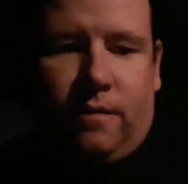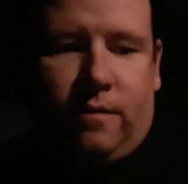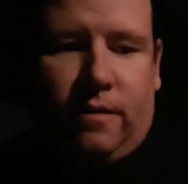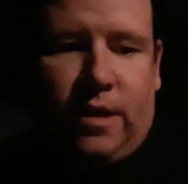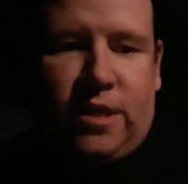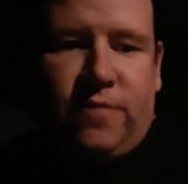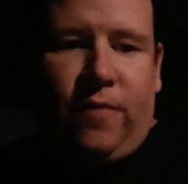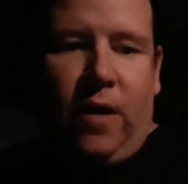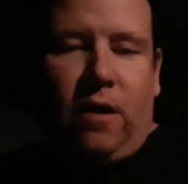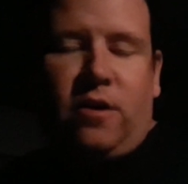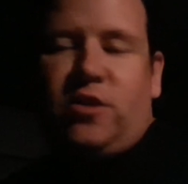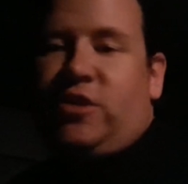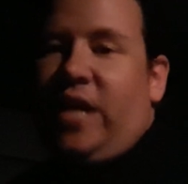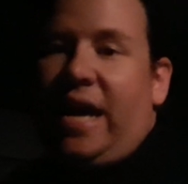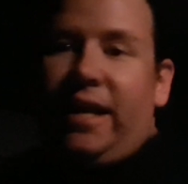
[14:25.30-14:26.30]
As far
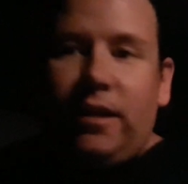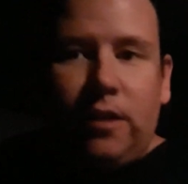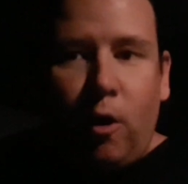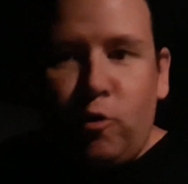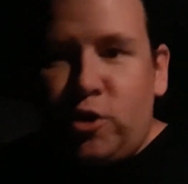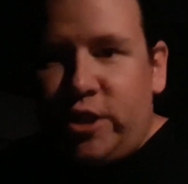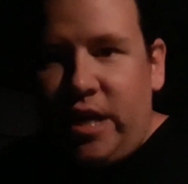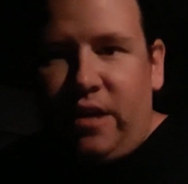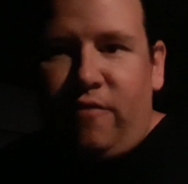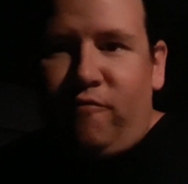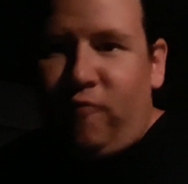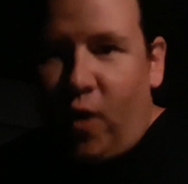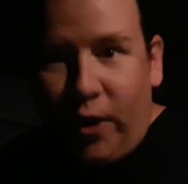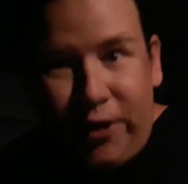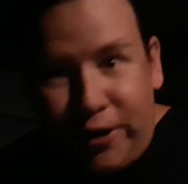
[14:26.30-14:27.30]
as Dana Loesch getting
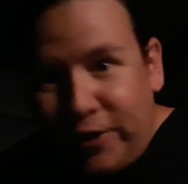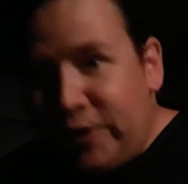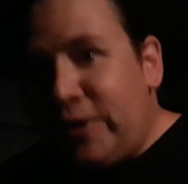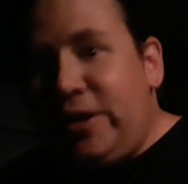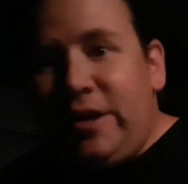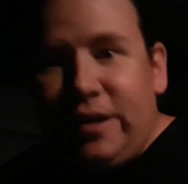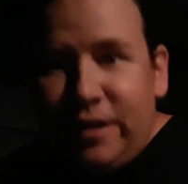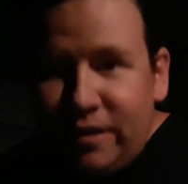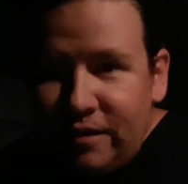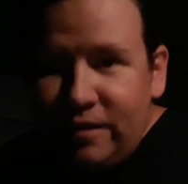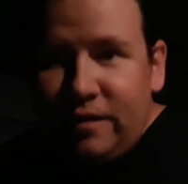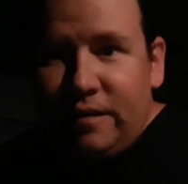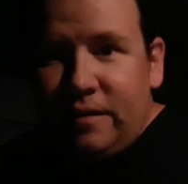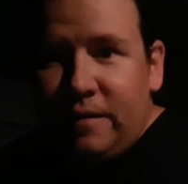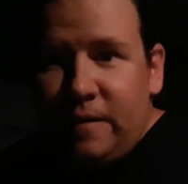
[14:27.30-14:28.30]
fired,
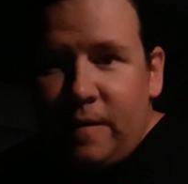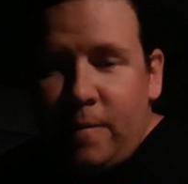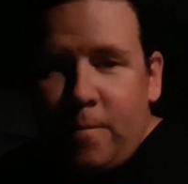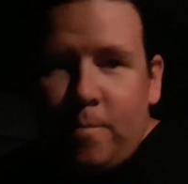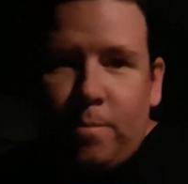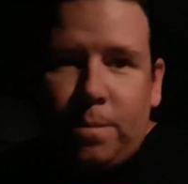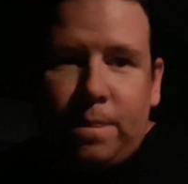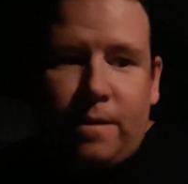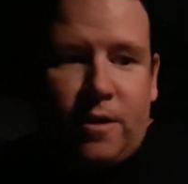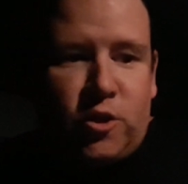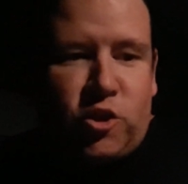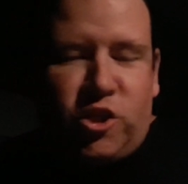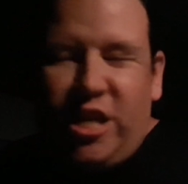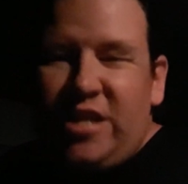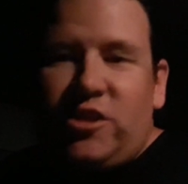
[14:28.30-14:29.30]

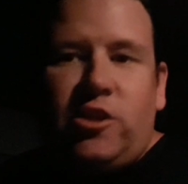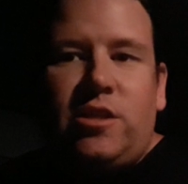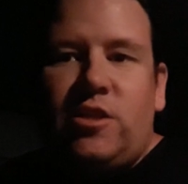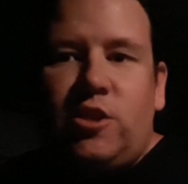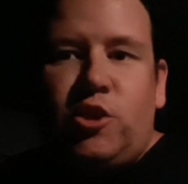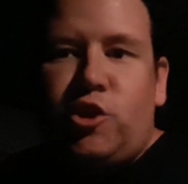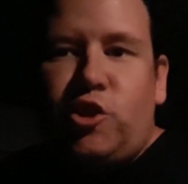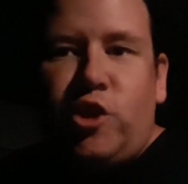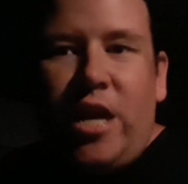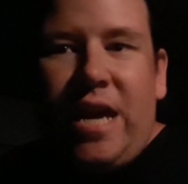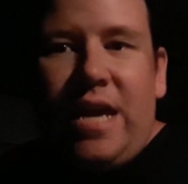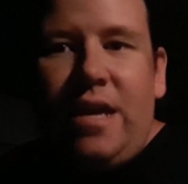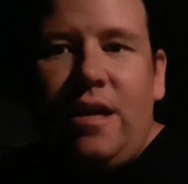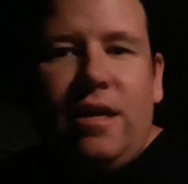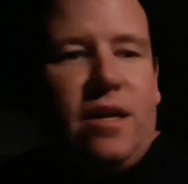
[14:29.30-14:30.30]
she
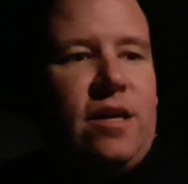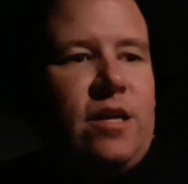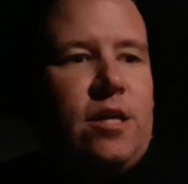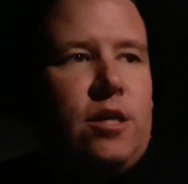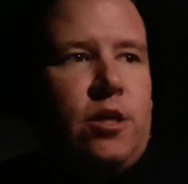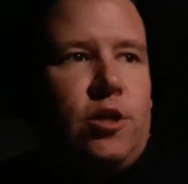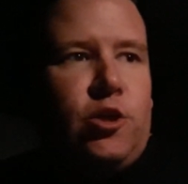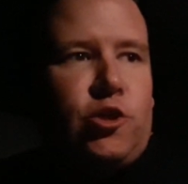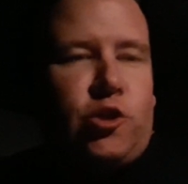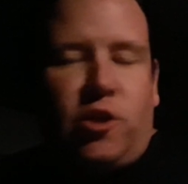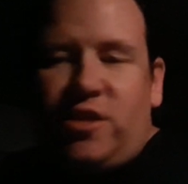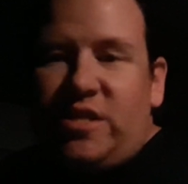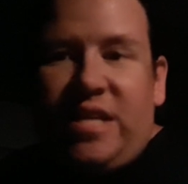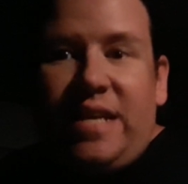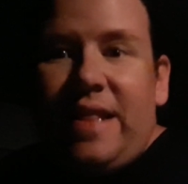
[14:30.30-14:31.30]
should
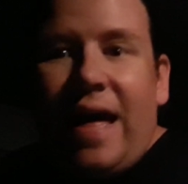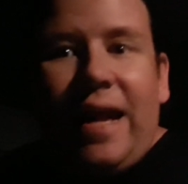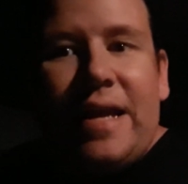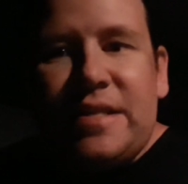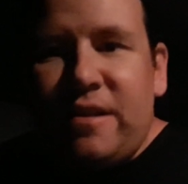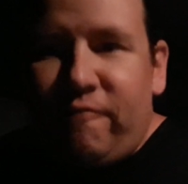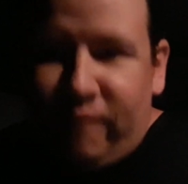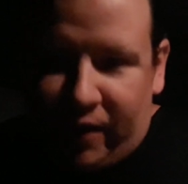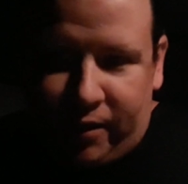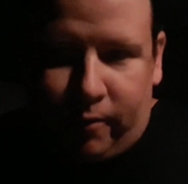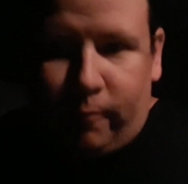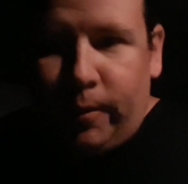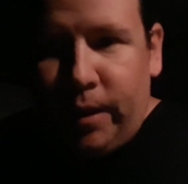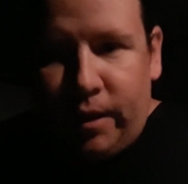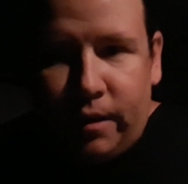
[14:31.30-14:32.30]
see that as a
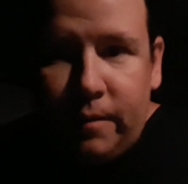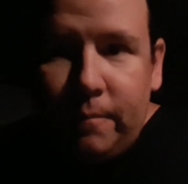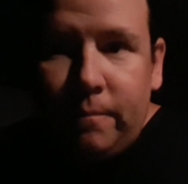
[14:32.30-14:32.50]
victory.